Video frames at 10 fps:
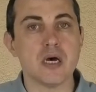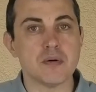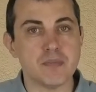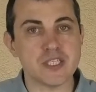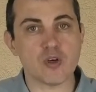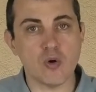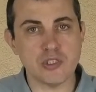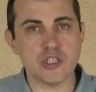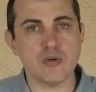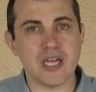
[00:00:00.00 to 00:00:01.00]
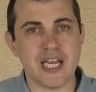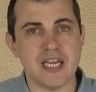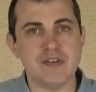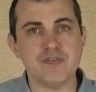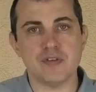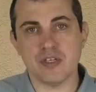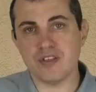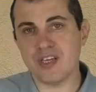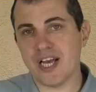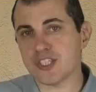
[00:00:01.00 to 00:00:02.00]
but also if
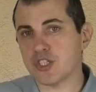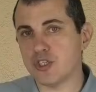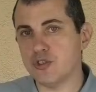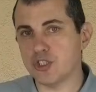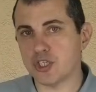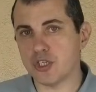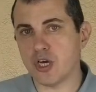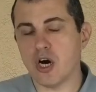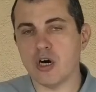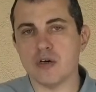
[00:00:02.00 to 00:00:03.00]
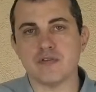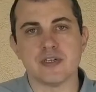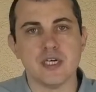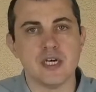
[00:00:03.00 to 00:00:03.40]
the execution of